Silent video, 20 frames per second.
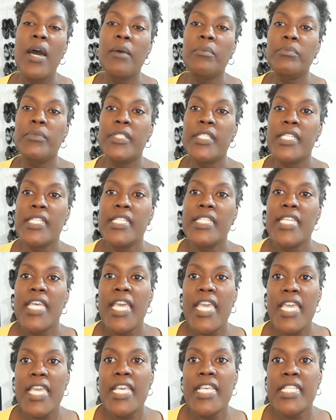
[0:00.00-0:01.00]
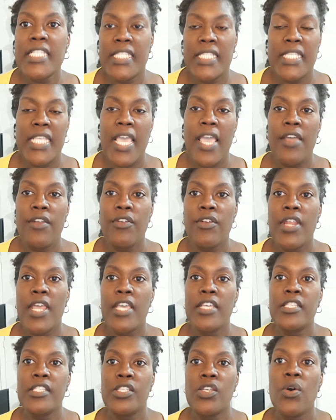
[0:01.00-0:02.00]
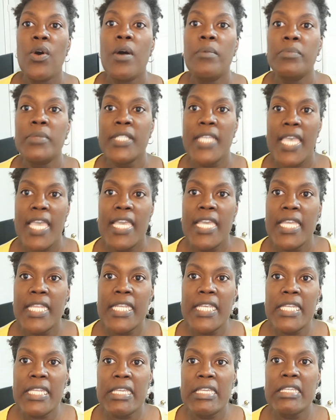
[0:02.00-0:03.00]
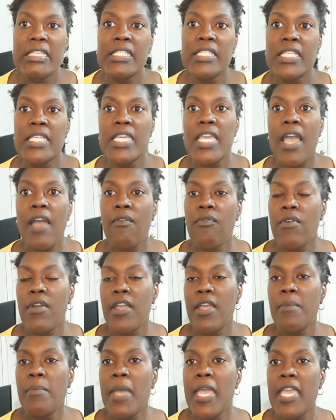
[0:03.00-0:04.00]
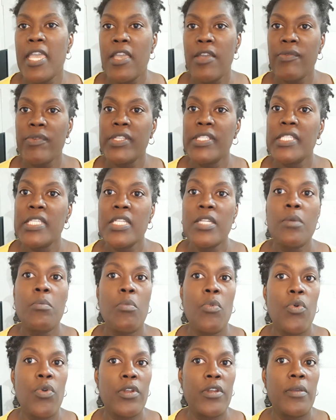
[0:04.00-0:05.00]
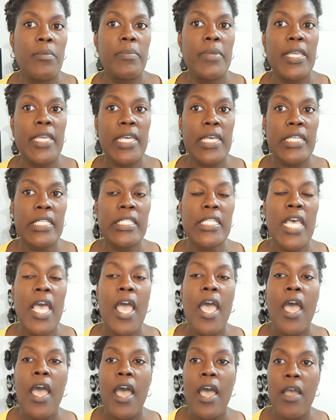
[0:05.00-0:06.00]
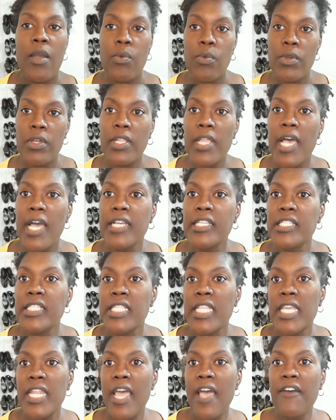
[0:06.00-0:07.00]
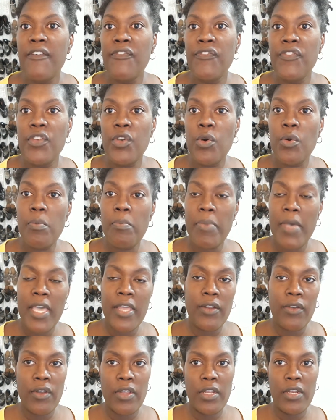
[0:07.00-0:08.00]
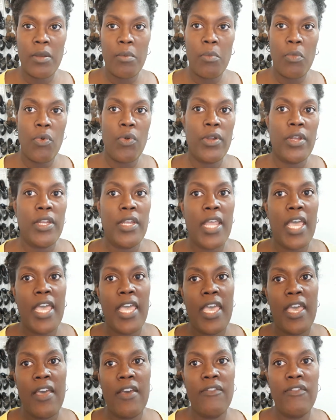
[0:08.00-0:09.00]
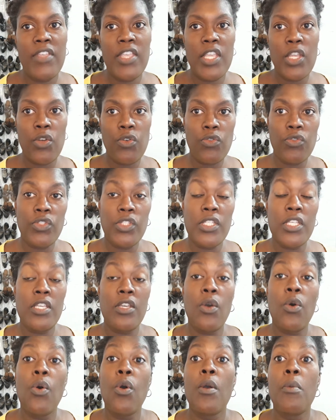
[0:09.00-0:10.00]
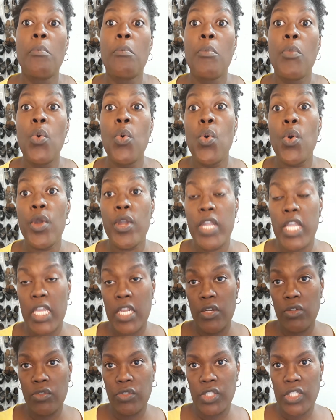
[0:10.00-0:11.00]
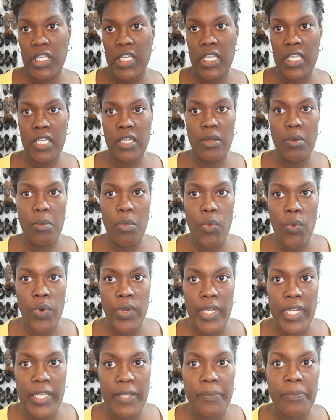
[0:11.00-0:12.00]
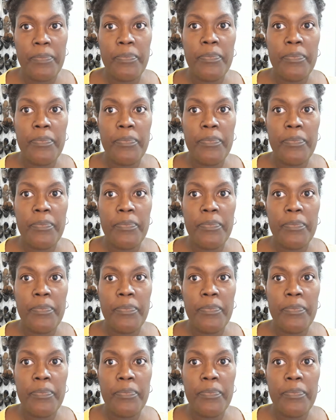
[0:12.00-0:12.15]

Today is Saturday, so I'm taking it easy. I ran my errands in the morning because I realized that I feel better in the morning. I have energy or more energy in the morning.